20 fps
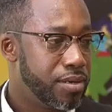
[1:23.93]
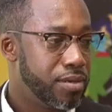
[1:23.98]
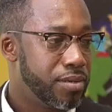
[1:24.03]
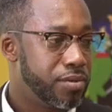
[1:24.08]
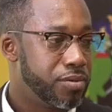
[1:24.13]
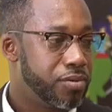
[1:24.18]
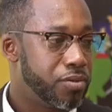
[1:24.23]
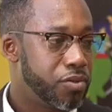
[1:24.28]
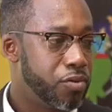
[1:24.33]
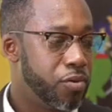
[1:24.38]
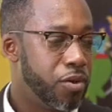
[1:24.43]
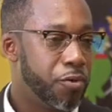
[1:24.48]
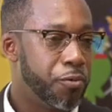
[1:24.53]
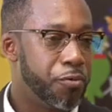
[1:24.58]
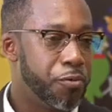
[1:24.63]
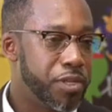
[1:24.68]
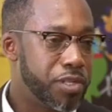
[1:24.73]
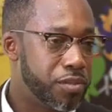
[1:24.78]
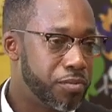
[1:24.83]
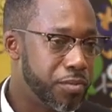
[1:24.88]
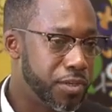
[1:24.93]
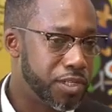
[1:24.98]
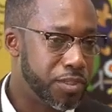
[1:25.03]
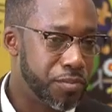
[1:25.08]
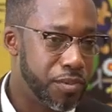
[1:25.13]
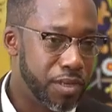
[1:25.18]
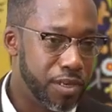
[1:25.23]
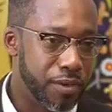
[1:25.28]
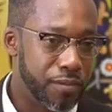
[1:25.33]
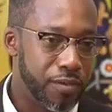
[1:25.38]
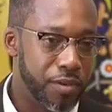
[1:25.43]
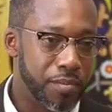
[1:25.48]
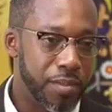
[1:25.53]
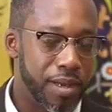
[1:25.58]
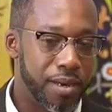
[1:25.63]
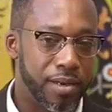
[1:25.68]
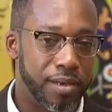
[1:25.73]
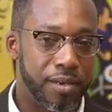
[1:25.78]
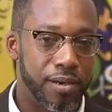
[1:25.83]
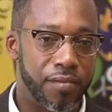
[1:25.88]
So a writ must be given by
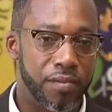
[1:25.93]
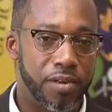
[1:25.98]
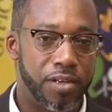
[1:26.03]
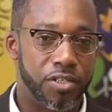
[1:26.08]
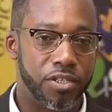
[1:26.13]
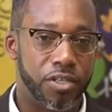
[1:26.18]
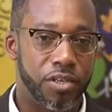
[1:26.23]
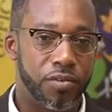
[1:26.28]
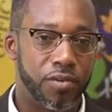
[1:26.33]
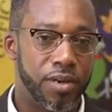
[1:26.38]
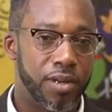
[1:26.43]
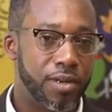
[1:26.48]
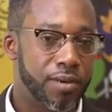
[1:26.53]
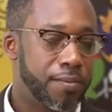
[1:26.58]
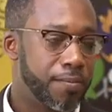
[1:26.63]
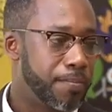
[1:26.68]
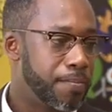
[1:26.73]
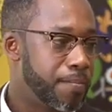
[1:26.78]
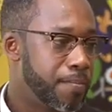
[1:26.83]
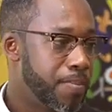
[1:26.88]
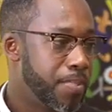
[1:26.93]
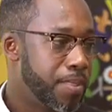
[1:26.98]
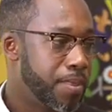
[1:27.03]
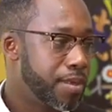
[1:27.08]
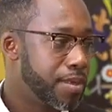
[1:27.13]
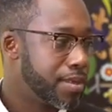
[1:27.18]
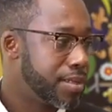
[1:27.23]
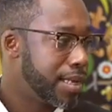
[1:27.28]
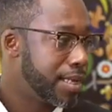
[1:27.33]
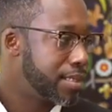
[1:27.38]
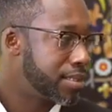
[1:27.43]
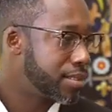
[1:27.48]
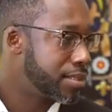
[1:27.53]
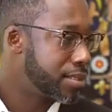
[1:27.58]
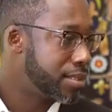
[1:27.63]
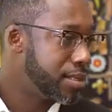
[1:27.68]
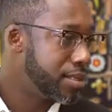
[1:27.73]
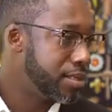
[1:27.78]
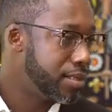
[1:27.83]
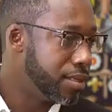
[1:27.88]
the Governor General that
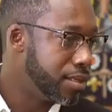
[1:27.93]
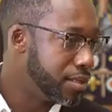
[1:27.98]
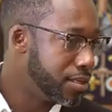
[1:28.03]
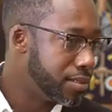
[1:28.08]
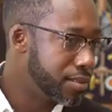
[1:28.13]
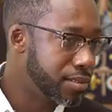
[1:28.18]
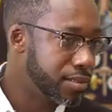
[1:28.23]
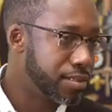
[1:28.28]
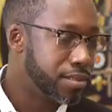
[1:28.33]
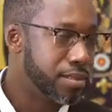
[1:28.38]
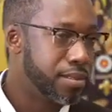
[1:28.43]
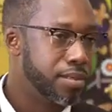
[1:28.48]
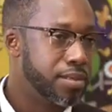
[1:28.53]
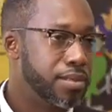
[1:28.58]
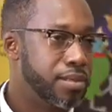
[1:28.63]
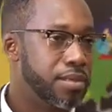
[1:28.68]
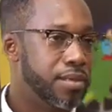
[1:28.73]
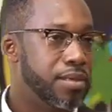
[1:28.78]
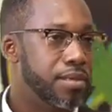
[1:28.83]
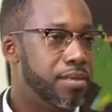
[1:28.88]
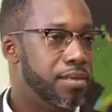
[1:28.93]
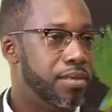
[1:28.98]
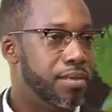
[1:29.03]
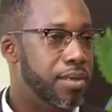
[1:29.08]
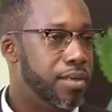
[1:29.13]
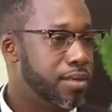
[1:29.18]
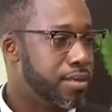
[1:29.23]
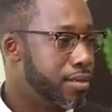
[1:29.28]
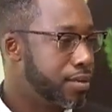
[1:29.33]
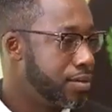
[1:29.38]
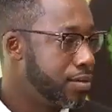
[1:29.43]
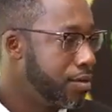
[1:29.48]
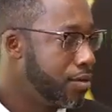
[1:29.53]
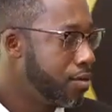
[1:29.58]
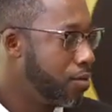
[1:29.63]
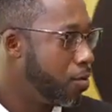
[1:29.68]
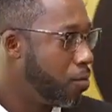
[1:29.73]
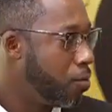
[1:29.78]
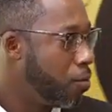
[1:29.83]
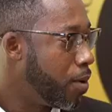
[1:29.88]
signals the date
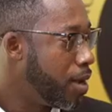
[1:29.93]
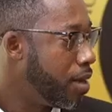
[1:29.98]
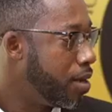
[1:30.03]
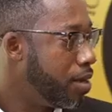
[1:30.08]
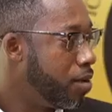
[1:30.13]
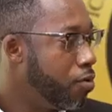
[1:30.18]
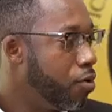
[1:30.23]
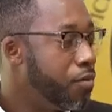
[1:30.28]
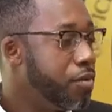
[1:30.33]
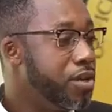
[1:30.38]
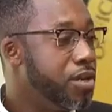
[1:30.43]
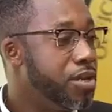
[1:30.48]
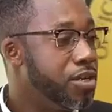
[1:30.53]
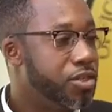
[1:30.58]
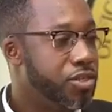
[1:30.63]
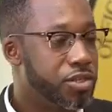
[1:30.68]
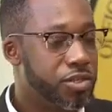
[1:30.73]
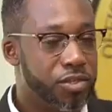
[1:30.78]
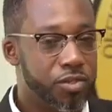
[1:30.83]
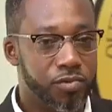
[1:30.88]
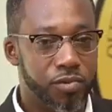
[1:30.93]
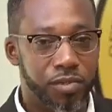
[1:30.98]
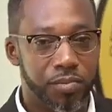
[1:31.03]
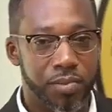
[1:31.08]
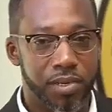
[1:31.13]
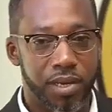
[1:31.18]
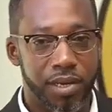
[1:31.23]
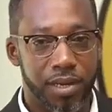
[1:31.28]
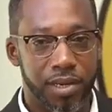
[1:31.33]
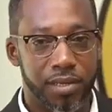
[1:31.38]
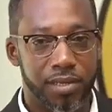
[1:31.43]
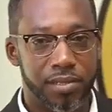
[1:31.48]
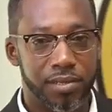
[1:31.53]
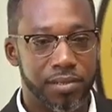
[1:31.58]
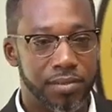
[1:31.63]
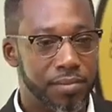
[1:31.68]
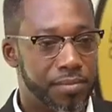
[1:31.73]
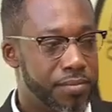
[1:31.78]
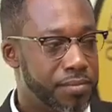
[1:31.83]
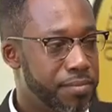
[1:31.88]
when nominations will be held
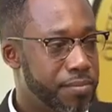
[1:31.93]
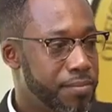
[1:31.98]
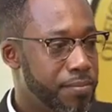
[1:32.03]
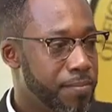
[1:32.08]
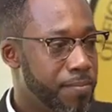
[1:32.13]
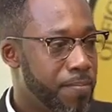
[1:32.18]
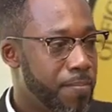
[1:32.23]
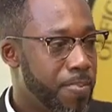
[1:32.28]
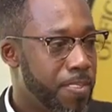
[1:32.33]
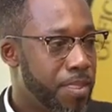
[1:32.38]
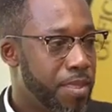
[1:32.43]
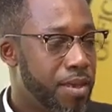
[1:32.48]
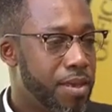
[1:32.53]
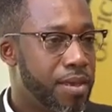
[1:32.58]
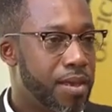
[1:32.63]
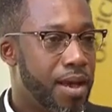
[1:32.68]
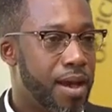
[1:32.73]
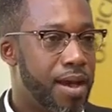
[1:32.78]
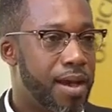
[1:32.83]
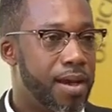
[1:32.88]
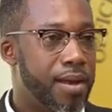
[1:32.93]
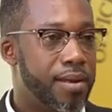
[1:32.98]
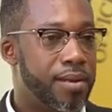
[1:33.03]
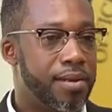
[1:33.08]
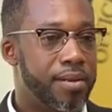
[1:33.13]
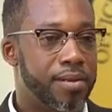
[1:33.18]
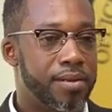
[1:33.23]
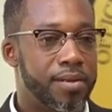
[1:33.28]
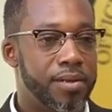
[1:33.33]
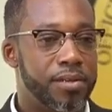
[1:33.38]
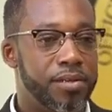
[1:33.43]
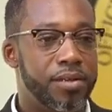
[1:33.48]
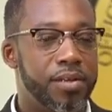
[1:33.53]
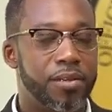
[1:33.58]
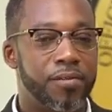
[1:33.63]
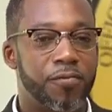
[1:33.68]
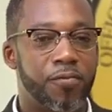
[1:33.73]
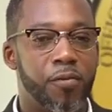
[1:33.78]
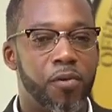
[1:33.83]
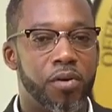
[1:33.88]
and the
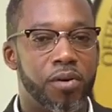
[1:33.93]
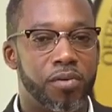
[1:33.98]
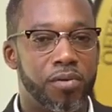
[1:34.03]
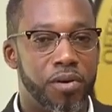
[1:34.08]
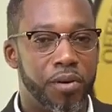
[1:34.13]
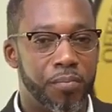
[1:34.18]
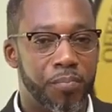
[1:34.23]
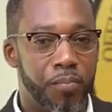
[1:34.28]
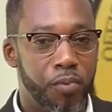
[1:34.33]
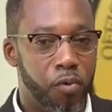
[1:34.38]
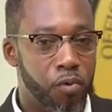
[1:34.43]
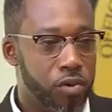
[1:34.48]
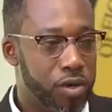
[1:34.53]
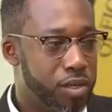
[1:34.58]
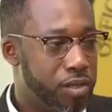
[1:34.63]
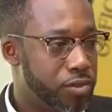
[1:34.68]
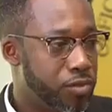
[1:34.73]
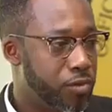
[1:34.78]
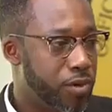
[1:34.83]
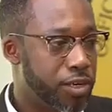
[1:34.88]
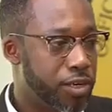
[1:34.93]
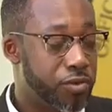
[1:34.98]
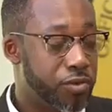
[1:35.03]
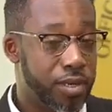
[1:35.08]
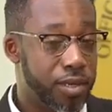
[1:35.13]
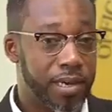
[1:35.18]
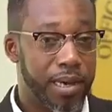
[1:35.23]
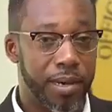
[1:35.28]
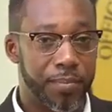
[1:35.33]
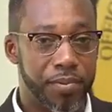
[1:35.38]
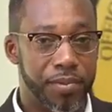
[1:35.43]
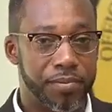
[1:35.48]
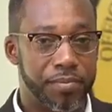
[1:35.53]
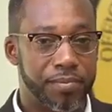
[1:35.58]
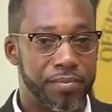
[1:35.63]
date for the polling to actually happen.